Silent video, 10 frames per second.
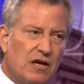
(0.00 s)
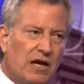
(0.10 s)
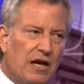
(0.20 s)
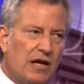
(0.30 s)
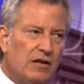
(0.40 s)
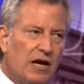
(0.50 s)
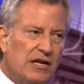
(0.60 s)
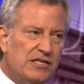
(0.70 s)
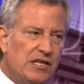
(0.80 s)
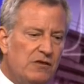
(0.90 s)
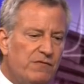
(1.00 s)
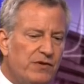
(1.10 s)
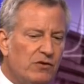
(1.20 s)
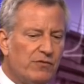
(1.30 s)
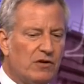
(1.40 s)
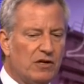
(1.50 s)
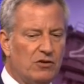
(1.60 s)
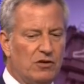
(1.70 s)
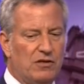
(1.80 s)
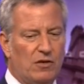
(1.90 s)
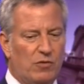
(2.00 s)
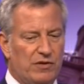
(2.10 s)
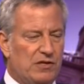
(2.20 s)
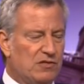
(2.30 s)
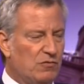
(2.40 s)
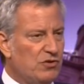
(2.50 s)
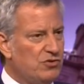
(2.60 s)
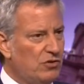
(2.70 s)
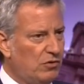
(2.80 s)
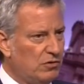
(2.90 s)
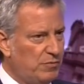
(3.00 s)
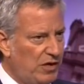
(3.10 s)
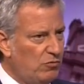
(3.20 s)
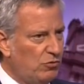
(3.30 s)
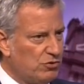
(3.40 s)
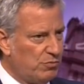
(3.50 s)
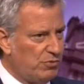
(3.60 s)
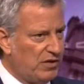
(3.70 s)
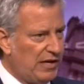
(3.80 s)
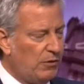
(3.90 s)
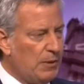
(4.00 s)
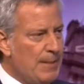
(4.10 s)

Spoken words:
And I did feel very good that when these original debate rules were put out,